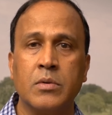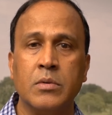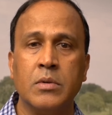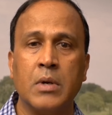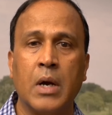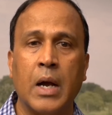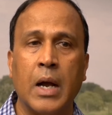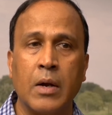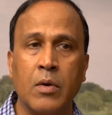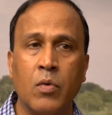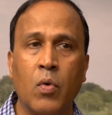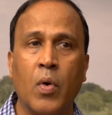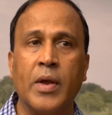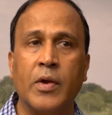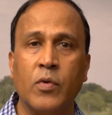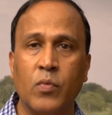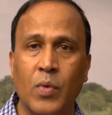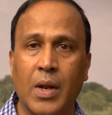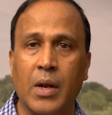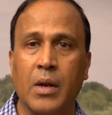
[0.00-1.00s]

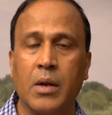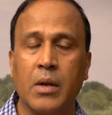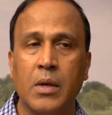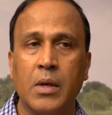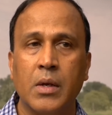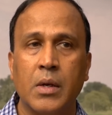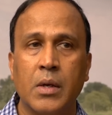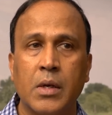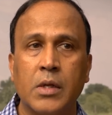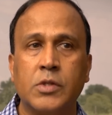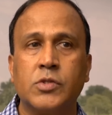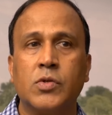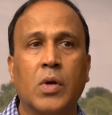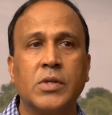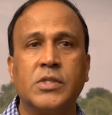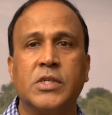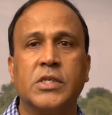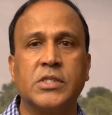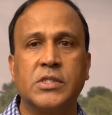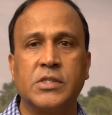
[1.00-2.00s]
going well. It's
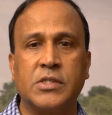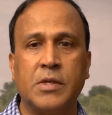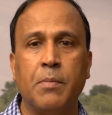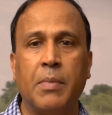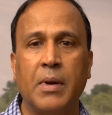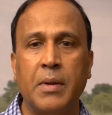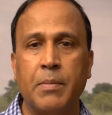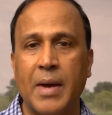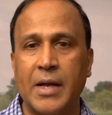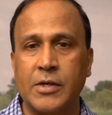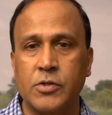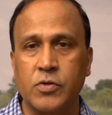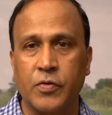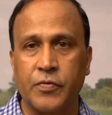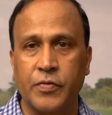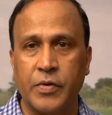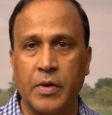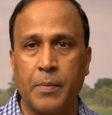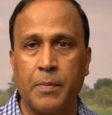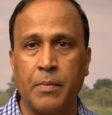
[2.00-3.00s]
not just simply a matter
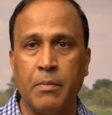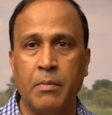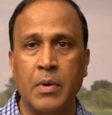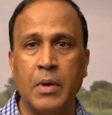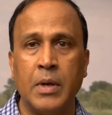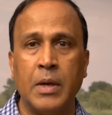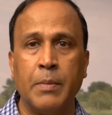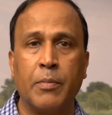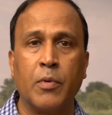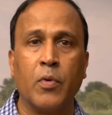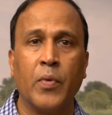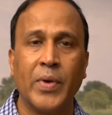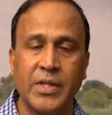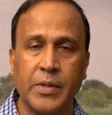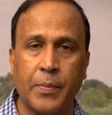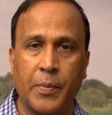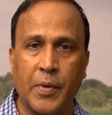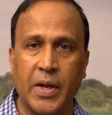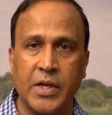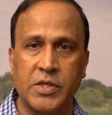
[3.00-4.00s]
of improving
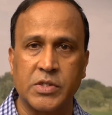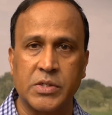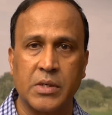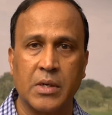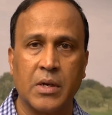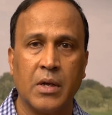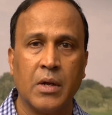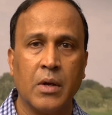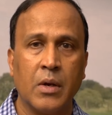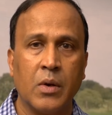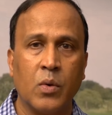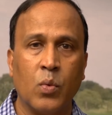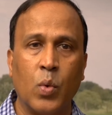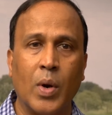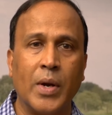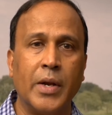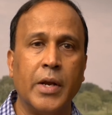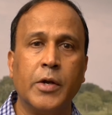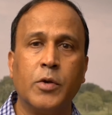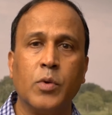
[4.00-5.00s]
the production.
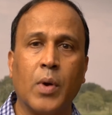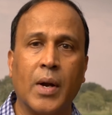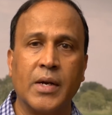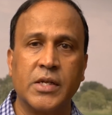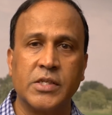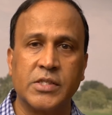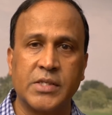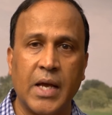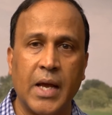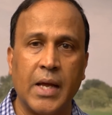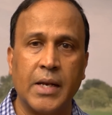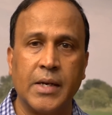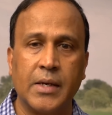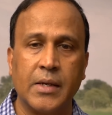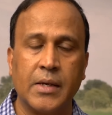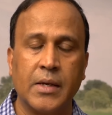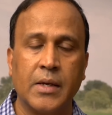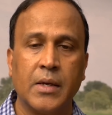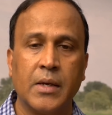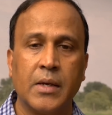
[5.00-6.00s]
One needs to
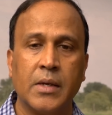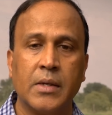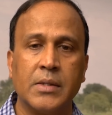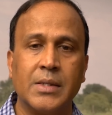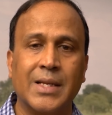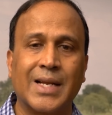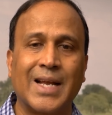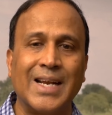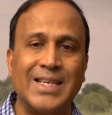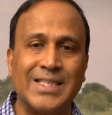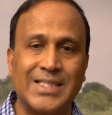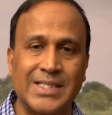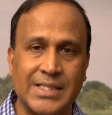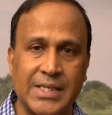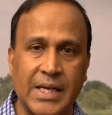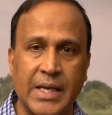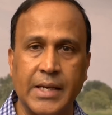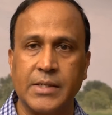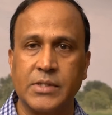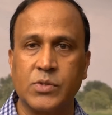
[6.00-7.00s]
understand the
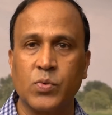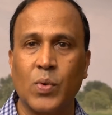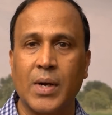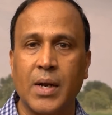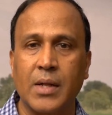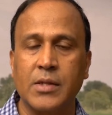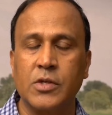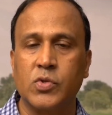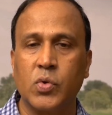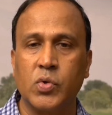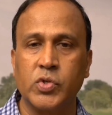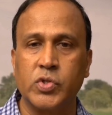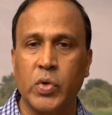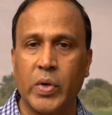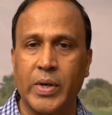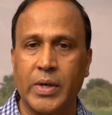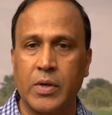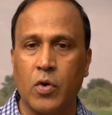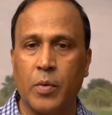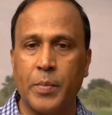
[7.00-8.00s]
constraints. What are the
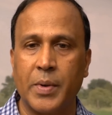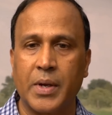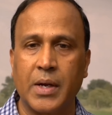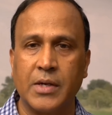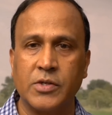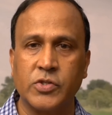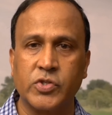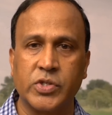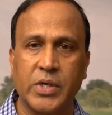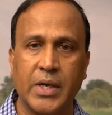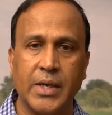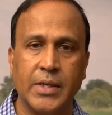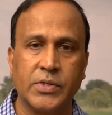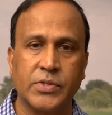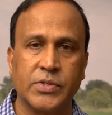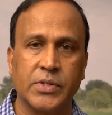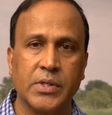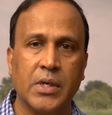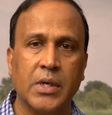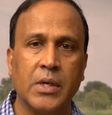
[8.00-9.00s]
socio-economic
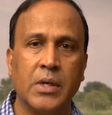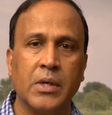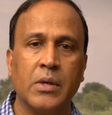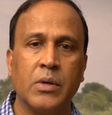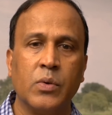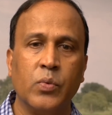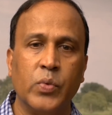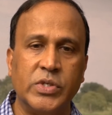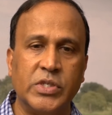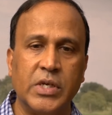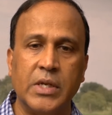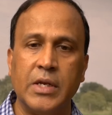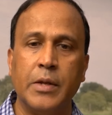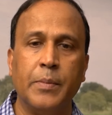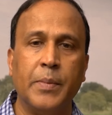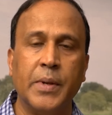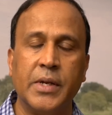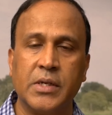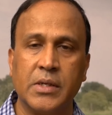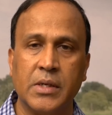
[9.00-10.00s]
constraints which
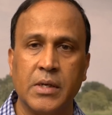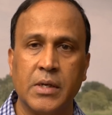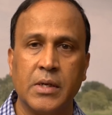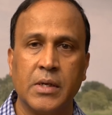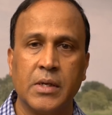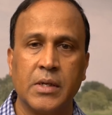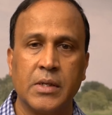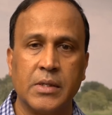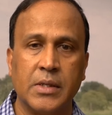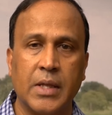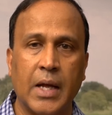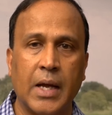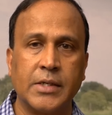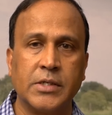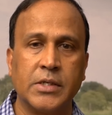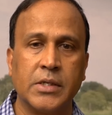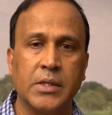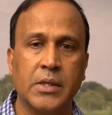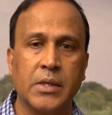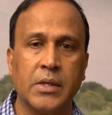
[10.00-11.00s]
inhibit that